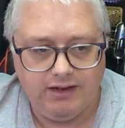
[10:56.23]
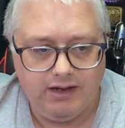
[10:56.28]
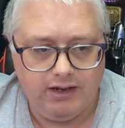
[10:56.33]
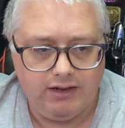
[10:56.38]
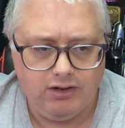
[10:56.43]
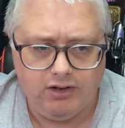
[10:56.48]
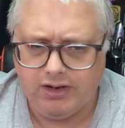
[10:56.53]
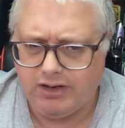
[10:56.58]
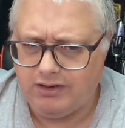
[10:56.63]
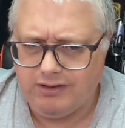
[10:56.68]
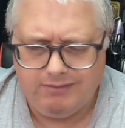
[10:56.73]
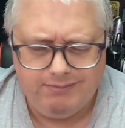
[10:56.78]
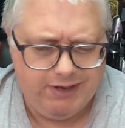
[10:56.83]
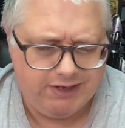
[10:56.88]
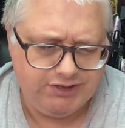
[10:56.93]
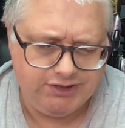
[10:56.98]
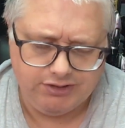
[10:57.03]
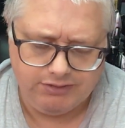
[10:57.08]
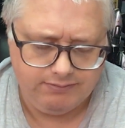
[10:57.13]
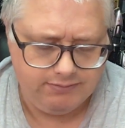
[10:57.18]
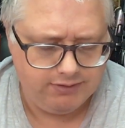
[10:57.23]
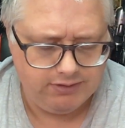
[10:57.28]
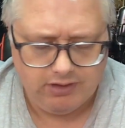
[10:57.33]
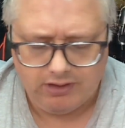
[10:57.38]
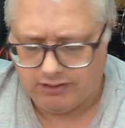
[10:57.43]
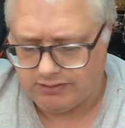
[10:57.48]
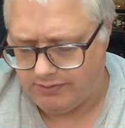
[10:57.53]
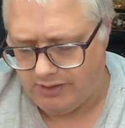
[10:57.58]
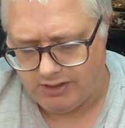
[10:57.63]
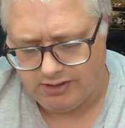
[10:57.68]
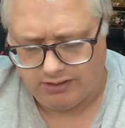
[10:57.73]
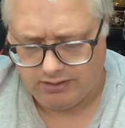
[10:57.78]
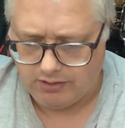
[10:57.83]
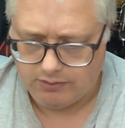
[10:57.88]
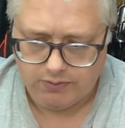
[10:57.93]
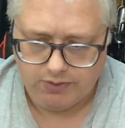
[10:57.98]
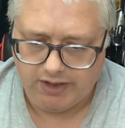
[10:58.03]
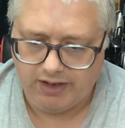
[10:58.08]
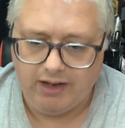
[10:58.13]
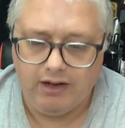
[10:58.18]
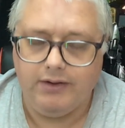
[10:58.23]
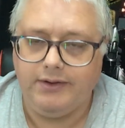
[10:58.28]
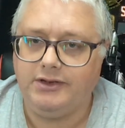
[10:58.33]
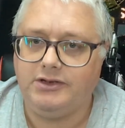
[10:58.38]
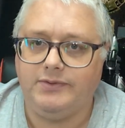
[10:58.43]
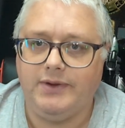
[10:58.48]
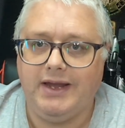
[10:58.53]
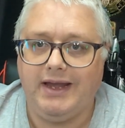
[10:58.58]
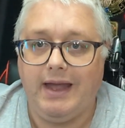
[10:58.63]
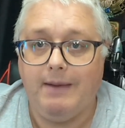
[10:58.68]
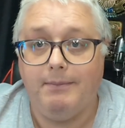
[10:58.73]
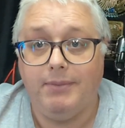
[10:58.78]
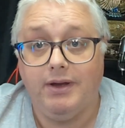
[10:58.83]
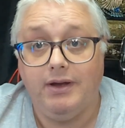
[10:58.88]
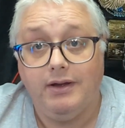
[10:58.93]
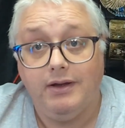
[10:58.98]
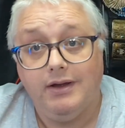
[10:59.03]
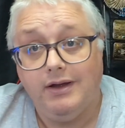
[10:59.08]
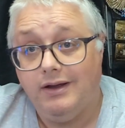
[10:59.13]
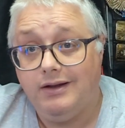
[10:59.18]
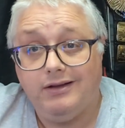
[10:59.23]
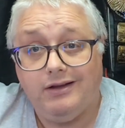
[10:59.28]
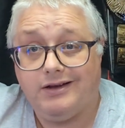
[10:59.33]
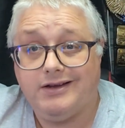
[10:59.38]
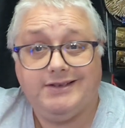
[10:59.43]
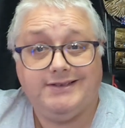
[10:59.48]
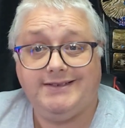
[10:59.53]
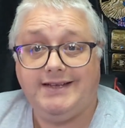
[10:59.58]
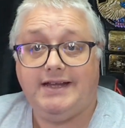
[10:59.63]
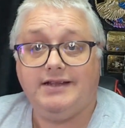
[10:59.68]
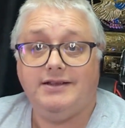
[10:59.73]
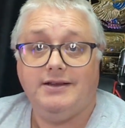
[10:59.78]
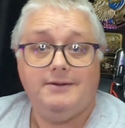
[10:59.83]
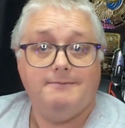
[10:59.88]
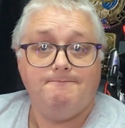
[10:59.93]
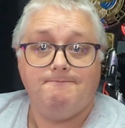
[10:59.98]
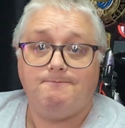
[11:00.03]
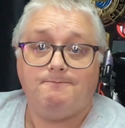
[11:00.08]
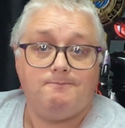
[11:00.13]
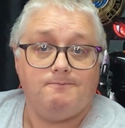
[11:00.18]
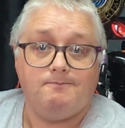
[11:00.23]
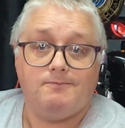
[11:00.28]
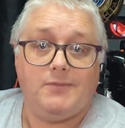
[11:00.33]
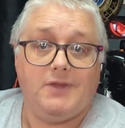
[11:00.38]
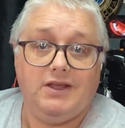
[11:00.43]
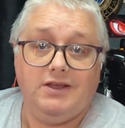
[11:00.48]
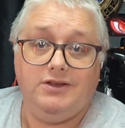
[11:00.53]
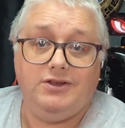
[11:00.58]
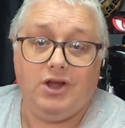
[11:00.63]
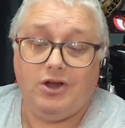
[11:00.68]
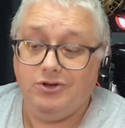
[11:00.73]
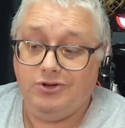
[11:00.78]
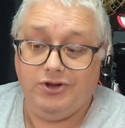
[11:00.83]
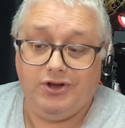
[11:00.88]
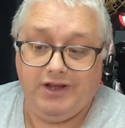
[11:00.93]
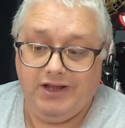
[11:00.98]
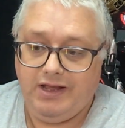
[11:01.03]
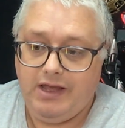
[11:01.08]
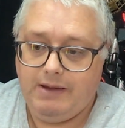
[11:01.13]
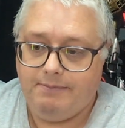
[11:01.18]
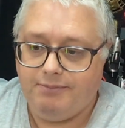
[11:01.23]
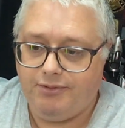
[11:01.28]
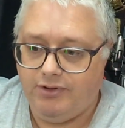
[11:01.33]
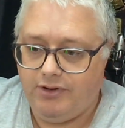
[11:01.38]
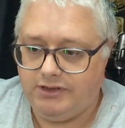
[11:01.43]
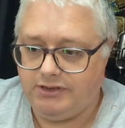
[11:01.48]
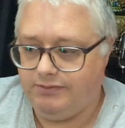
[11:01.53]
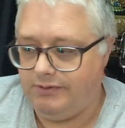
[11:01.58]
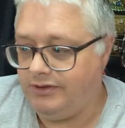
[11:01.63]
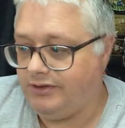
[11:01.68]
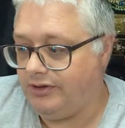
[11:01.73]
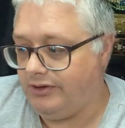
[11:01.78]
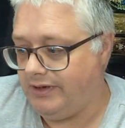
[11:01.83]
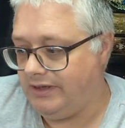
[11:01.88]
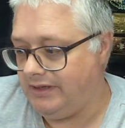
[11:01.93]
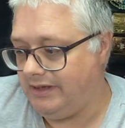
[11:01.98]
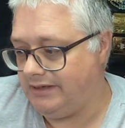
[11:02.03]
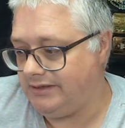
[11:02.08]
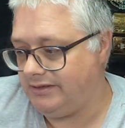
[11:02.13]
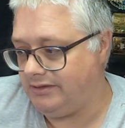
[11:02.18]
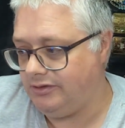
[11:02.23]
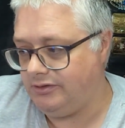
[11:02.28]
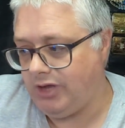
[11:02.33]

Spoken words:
Like I mentioned last week, I don't know, I want to go into it again, but like I said, you don't look at the end price when doing this.